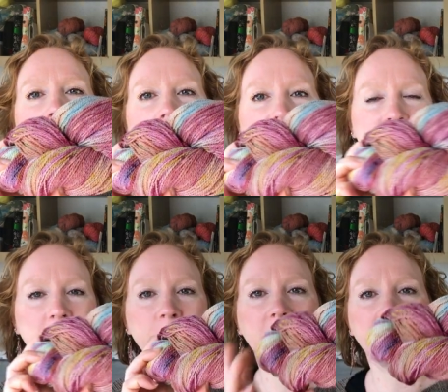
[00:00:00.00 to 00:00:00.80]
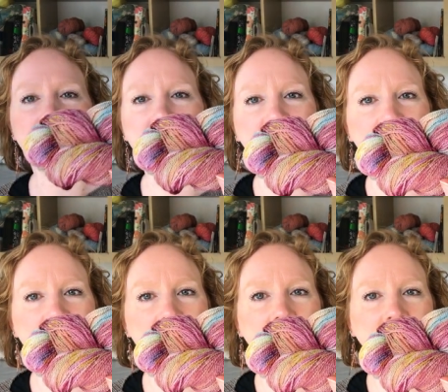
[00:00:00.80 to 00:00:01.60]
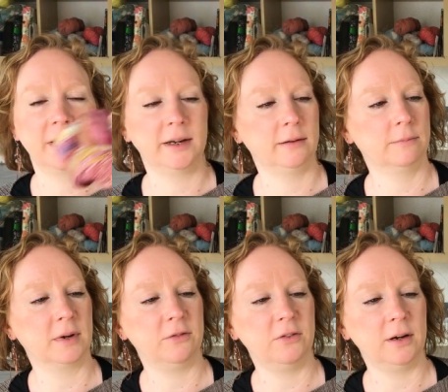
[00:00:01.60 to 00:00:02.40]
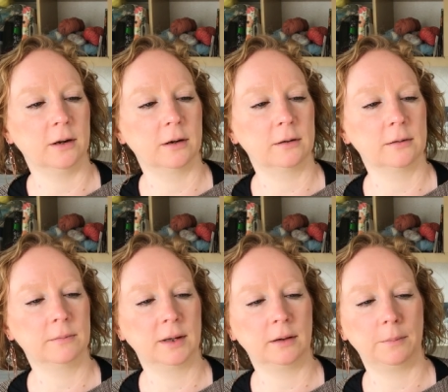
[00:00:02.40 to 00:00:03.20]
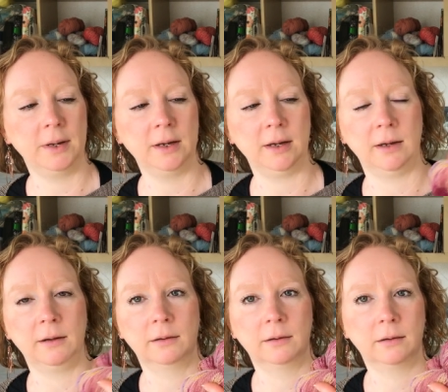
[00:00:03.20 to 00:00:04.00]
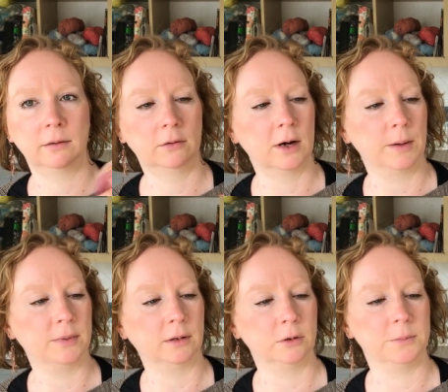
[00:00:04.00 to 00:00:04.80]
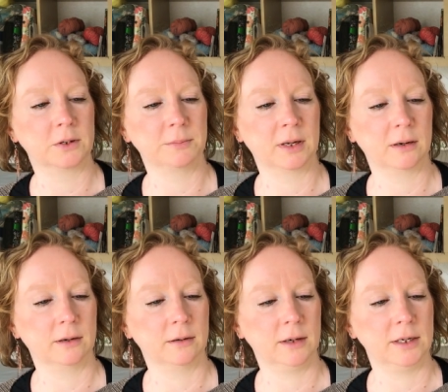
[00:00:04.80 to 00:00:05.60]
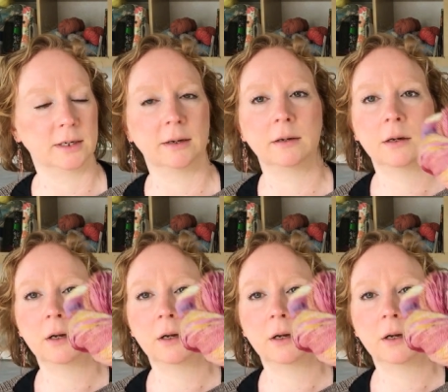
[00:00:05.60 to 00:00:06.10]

As I was pulling this off my shelf, I my finger, my little pinky, grabbed a loop, so I'm gonna need to